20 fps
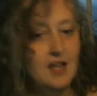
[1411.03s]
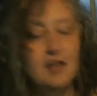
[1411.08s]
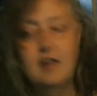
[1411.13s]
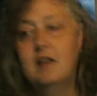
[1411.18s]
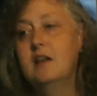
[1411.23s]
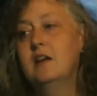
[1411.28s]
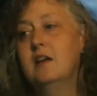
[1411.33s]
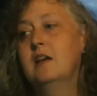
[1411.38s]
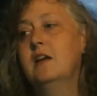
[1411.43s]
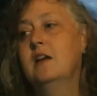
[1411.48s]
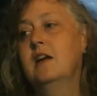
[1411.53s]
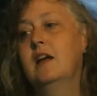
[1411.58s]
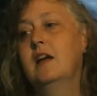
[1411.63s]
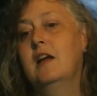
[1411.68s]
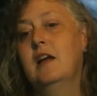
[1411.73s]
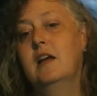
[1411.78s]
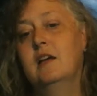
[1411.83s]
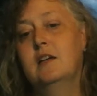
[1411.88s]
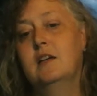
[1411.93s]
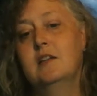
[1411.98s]

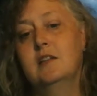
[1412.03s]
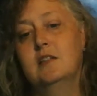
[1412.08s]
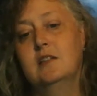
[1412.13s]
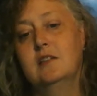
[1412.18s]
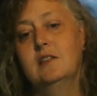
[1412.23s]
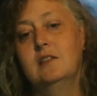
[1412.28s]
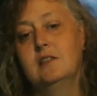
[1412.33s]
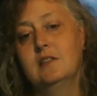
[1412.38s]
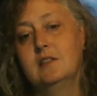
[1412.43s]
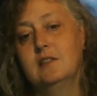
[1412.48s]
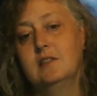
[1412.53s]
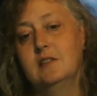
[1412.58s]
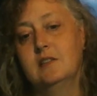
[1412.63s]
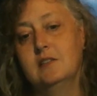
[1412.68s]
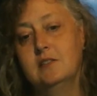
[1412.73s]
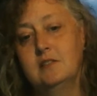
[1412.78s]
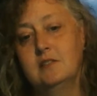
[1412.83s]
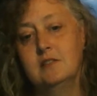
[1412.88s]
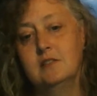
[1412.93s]
[no speech]